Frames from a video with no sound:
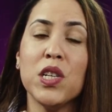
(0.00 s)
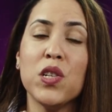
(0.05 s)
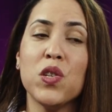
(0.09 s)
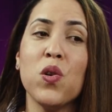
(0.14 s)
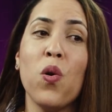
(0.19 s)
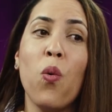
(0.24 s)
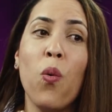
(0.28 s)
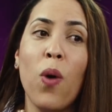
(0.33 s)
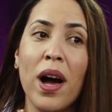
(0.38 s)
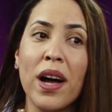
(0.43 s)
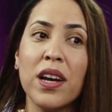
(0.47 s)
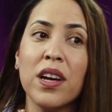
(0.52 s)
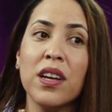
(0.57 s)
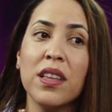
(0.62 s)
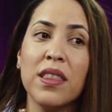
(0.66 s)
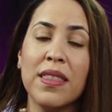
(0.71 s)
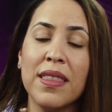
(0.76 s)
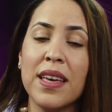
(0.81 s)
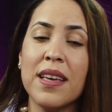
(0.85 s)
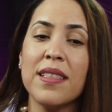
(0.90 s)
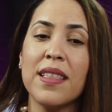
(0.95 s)
So one
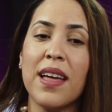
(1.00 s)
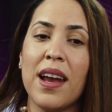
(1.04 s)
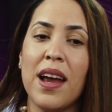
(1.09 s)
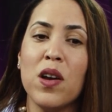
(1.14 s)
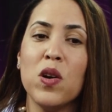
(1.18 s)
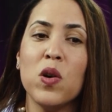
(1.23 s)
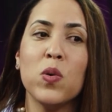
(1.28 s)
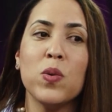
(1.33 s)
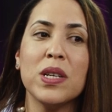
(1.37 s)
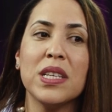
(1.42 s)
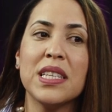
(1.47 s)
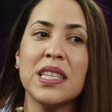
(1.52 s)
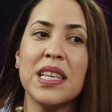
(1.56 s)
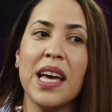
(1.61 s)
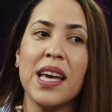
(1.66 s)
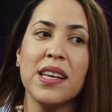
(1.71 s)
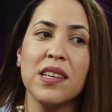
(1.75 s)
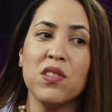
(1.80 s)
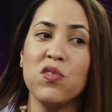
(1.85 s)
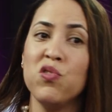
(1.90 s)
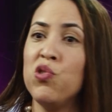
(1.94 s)
good thing that I always
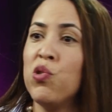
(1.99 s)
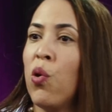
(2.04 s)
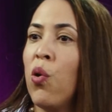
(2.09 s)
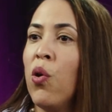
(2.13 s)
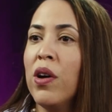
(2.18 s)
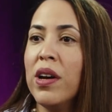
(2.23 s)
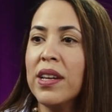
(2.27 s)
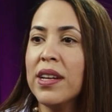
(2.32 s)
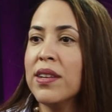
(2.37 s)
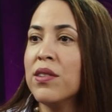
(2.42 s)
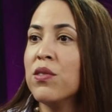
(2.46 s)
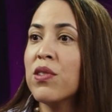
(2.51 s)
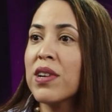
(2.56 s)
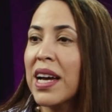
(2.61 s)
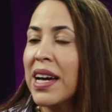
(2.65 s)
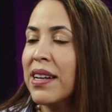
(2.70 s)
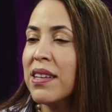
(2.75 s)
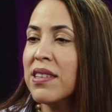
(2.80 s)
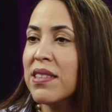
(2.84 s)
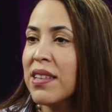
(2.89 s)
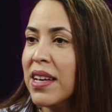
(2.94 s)
say is join an
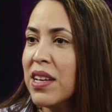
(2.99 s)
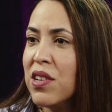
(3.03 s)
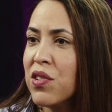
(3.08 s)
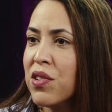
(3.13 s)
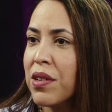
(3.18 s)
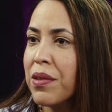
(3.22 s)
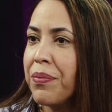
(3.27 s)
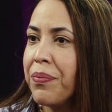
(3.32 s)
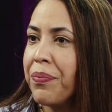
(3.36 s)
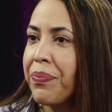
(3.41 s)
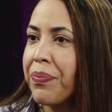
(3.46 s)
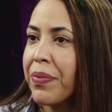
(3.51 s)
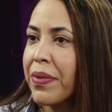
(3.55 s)
organization.